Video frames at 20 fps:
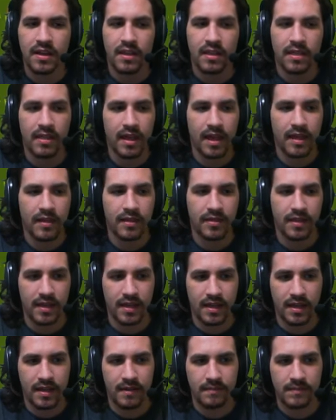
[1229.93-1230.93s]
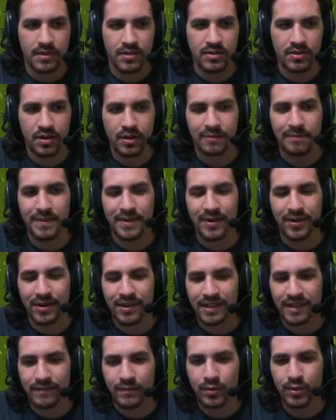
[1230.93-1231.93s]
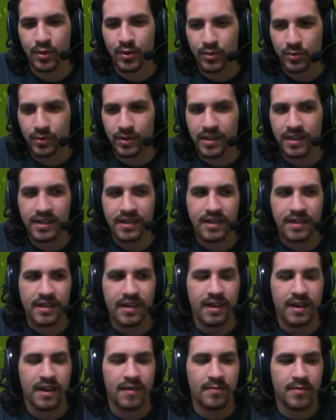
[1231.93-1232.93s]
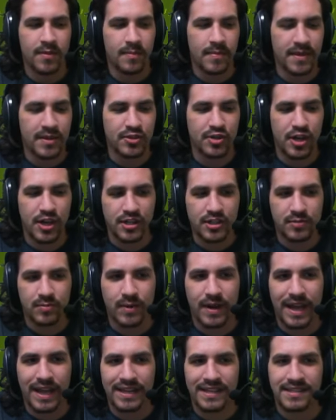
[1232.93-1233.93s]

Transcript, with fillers: that the um, the Zardmen are level three, um, the Big Jack Sprat is